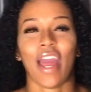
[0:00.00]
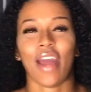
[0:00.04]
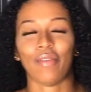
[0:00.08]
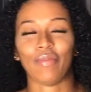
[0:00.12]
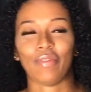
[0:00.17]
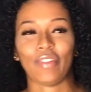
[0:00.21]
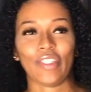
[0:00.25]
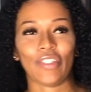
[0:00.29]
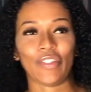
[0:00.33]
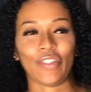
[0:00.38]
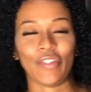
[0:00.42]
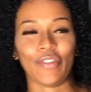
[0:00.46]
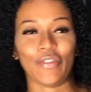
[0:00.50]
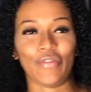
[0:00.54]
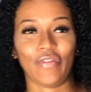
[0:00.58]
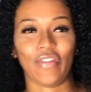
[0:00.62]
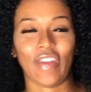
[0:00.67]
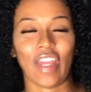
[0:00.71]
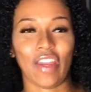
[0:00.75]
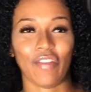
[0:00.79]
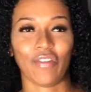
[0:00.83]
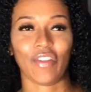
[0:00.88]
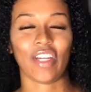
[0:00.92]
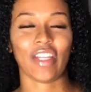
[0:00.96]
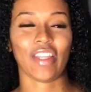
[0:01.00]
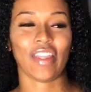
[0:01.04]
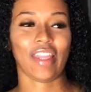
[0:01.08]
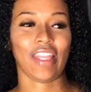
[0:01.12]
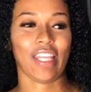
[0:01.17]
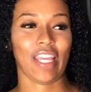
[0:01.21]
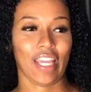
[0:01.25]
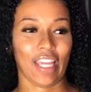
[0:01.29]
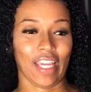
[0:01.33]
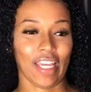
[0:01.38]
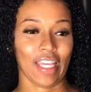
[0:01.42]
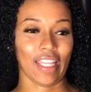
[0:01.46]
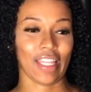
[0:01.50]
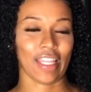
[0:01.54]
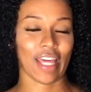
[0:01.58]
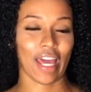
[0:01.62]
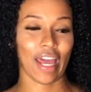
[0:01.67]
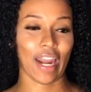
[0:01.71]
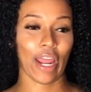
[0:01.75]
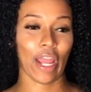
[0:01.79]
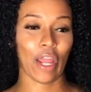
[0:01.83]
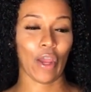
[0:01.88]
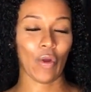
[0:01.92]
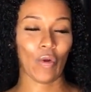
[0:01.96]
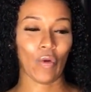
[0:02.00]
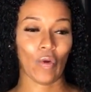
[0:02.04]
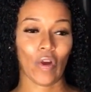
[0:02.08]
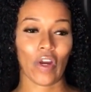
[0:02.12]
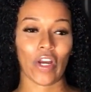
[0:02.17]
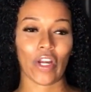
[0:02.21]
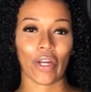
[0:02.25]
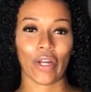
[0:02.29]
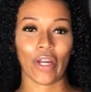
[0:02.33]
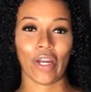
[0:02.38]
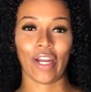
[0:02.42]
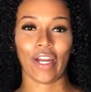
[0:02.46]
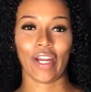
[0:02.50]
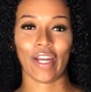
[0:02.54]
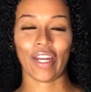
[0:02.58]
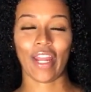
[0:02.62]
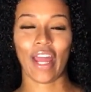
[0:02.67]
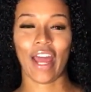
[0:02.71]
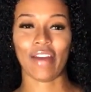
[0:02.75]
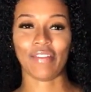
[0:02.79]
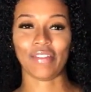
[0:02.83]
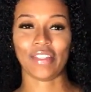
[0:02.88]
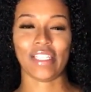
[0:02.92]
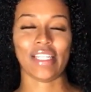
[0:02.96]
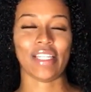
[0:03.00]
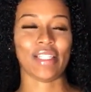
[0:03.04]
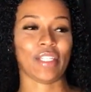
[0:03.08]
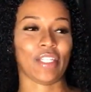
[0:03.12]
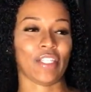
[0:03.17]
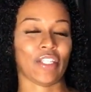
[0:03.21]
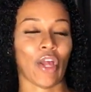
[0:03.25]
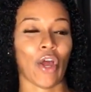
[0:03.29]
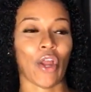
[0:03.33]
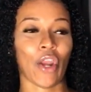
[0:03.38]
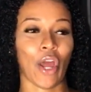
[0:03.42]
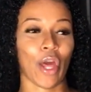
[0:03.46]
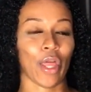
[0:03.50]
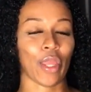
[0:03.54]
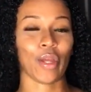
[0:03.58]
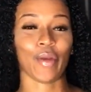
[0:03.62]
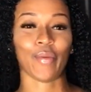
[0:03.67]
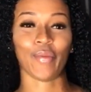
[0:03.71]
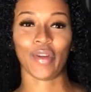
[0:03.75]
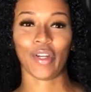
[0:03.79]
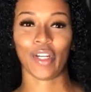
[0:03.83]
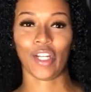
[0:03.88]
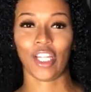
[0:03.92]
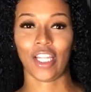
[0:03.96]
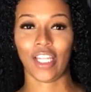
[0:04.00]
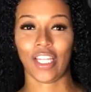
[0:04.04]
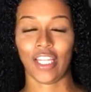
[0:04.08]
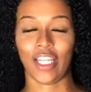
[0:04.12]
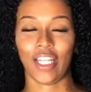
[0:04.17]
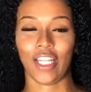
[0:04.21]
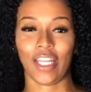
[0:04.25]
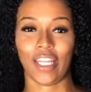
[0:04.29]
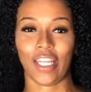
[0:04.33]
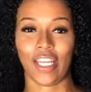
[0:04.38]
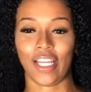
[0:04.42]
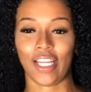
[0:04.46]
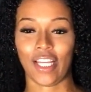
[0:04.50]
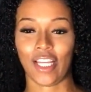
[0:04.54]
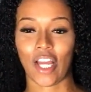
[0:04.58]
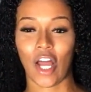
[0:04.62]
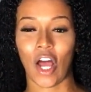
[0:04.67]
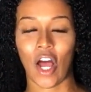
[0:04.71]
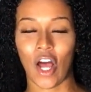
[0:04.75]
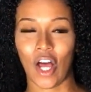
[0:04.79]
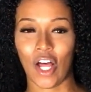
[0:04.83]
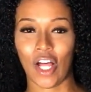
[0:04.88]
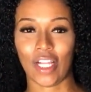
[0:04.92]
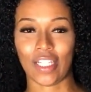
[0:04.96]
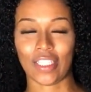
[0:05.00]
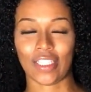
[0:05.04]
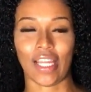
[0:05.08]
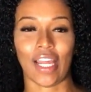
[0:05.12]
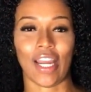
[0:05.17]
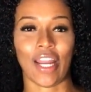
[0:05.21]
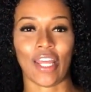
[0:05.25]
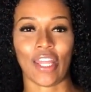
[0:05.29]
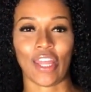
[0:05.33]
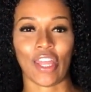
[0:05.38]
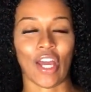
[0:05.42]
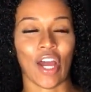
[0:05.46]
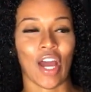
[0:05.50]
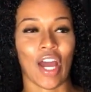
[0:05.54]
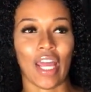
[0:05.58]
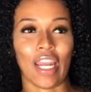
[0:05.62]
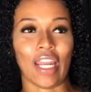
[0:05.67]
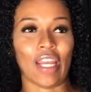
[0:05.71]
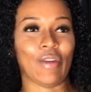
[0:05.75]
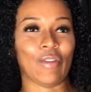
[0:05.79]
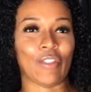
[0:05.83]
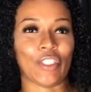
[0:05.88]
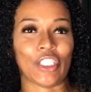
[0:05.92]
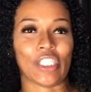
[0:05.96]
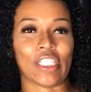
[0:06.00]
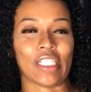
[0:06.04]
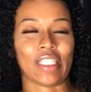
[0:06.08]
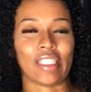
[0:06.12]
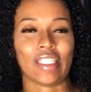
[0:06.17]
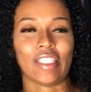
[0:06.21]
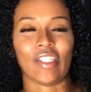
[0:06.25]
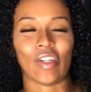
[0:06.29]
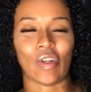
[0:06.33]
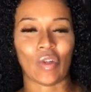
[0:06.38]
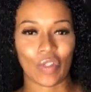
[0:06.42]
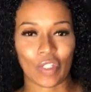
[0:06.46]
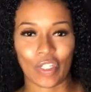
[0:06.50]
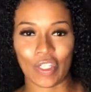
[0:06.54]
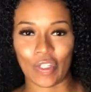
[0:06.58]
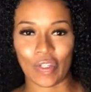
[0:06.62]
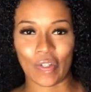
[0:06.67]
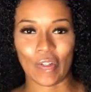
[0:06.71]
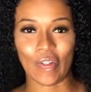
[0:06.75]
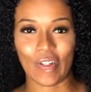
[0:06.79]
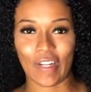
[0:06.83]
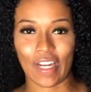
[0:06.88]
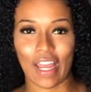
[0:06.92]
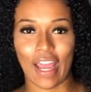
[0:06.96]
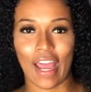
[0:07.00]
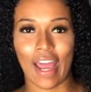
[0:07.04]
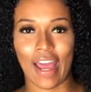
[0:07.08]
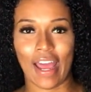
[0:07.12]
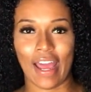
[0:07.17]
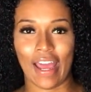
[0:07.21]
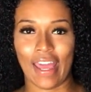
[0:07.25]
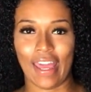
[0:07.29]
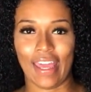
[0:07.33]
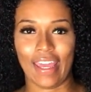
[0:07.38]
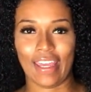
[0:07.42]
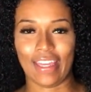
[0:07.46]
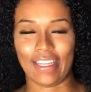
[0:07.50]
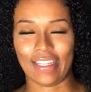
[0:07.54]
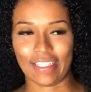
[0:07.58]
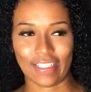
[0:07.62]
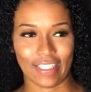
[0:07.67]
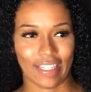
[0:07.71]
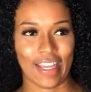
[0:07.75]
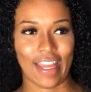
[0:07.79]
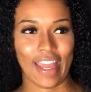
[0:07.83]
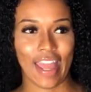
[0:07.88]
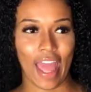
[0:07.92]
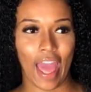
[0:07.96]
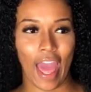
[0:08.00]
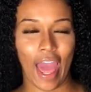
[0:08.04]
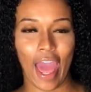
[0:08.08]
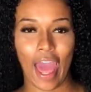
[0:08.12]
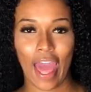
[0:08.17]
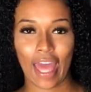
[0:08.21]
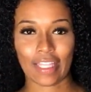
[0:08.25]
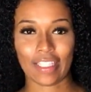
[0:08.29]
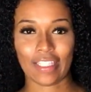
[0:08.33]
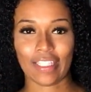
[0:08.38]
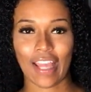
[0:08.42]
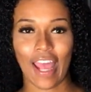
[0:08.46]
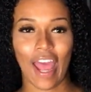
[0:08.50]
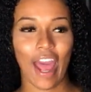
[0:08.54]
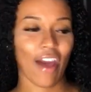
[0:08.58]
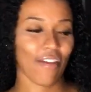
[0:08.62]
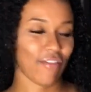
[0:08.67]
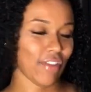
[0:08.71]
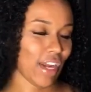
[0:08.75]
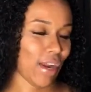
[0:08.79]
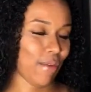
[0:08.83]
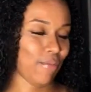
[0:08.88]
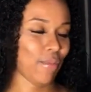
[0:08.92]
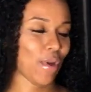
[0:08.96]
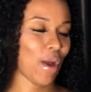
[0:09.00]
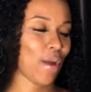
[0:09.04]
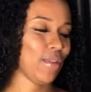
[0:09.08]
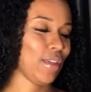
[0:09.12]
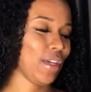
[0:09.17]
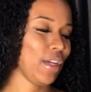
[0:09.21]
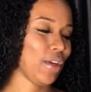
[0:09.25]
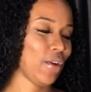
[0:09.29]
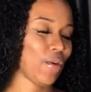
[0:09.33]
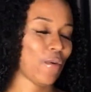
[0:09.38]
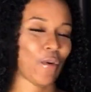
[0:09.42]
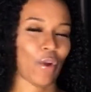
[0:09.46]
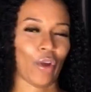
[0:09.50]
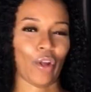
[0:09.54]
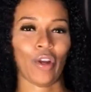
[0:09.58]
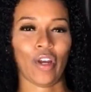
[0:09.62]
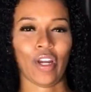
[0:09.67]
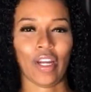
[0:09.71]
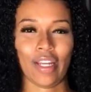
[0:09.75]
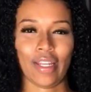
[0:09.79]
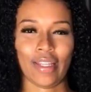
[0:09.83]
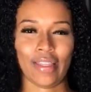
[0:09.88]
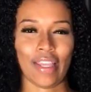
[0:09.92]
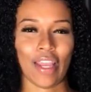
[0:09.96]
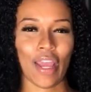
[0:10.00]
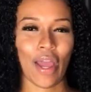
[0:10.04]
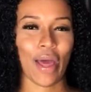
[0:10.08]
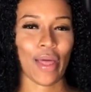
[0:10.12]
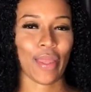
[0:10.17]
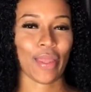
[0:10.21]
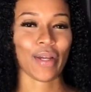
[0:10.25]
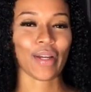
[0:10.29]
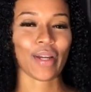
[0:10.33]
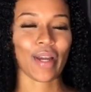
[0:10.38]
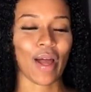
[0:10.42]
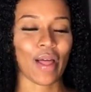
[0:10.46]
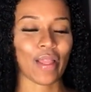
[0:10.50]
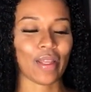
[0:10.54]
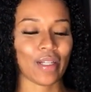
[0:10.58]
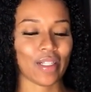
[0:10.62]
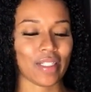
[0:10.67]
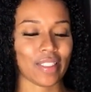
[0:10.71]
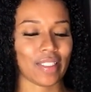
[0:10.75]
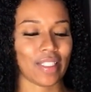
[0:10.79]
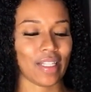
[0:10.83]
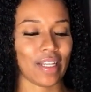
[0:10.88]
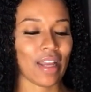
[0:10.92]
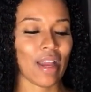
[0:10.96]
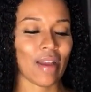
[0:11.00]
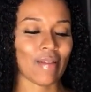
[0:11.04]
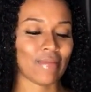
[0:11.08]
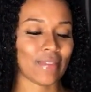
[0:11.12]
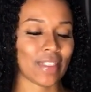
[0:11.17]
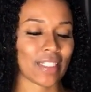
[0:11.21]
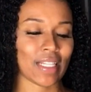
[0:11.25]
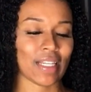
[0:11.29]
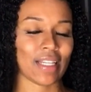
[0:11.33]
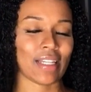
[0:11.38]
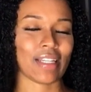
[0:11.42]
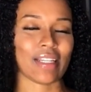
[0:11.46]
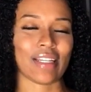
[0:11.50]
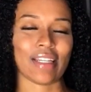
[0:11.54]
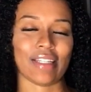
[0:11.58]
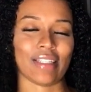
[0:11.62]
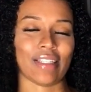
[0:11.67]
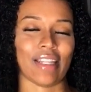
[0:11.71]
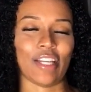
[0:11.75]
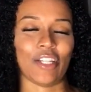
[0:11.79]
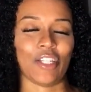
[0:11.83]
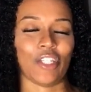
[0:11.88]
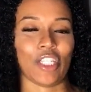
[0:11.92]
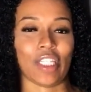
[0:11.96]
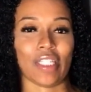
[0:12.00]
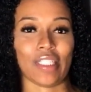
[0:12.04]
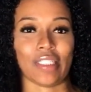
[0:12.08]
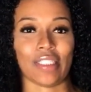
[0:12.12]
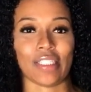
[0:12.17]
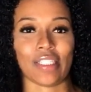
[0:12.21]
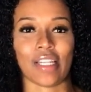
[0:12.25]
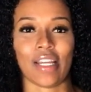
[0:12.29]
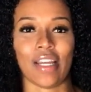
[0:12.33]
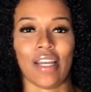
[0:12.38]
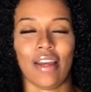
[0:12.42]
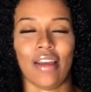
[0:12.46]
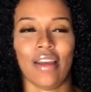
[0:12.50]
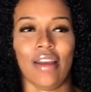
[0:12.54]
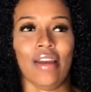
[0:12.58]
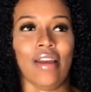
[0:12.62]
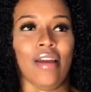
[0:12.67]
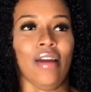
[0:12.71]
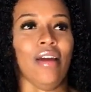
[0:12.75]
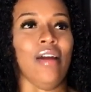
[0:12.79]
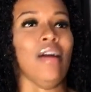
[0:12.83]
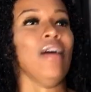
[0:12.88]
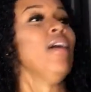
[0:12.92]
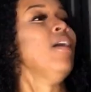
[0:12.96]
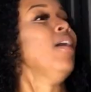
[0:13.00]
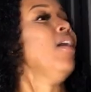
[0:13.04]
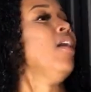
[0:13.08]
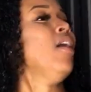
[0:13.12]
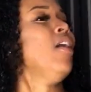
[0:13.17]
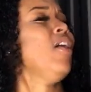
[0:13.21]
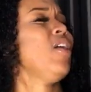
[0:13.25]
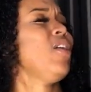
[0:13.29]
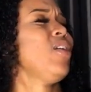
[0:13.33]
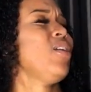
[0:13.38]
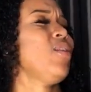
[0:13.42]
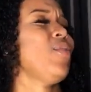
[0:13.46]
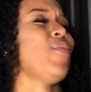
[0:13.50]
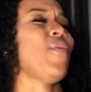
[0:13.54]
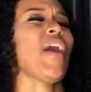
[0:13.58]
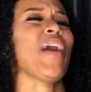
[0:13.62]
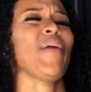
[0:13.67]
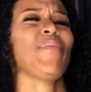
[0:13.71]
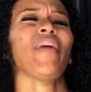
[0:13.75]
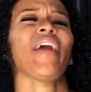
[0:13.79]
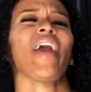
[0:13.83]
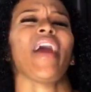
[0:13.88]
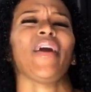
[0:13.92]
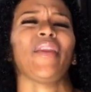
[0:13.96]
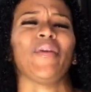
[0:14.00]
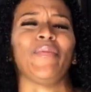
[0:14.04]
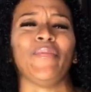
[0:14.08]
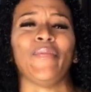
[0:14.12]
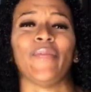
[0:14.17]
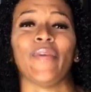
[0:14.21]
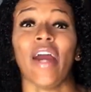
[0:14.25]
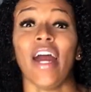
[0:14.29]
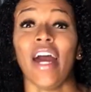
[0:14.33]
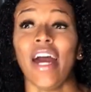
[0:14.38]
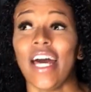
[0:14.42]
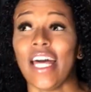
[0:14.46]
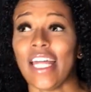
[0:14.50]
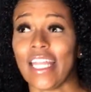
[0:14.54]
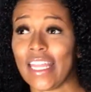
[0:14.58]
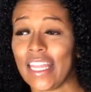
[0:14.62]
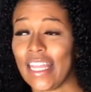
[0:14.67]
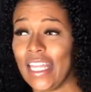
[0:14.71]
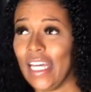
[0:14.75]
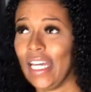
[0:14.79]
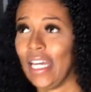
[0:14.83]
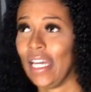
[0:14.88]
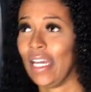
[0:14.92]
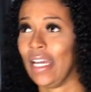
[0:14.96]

absolute favorite thing that I ordered. I've seen this on other Pretty Little Thing hauls and I thought it was just so cute. I had to have it. I'm probably going to order it in the other colors it comes in because I'm just, oh, why am I out of breath?